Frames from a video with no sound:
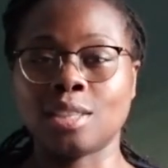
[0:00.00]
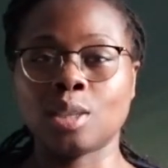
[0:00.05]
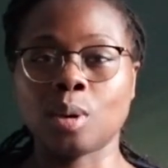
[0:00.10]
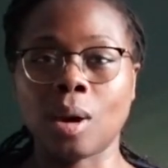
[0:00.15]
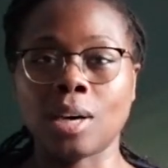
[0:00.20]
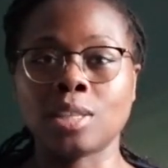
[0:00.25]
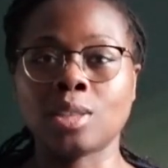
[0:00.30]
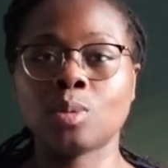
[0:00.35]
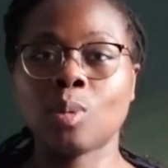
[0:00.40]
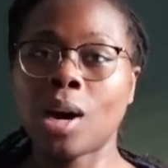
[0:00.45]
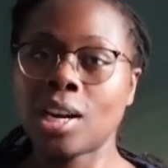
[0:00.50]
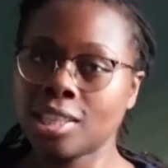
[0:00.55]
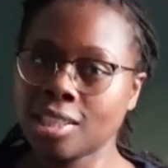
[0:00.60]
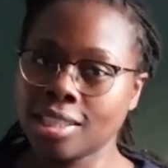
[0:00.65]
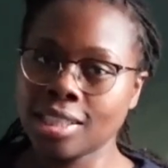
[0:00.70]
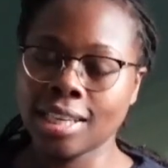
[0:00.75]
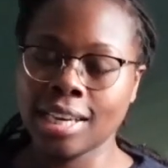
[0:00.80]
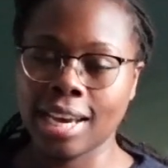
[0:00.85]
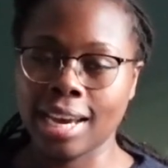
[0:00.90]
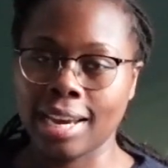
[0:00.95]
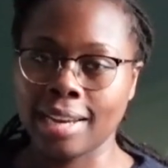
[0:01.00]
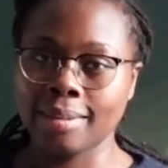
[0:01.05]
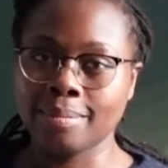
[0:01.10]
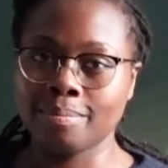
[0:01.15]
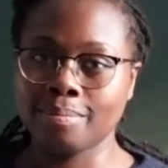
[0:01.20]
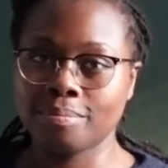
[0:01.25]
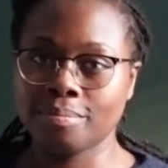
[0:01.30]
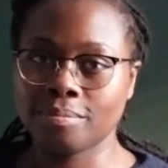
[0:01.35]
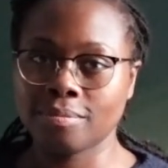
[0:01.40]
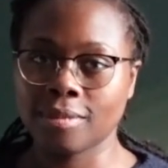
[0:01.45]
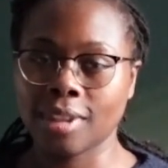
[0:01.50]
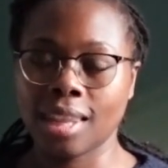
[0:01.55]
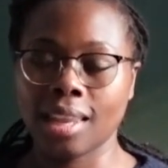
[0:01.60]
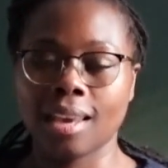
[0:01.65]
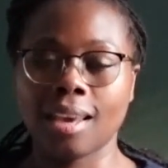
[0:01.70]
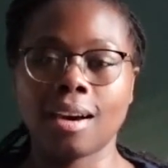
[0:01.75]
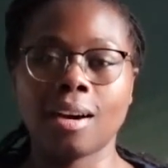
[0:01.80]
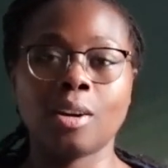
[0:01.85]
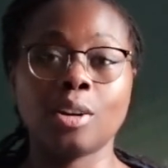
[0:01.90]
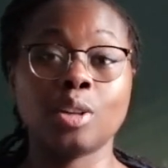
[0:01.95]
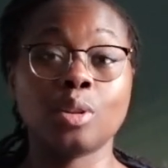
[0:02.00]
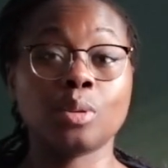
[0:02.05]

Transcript: So I swatched again on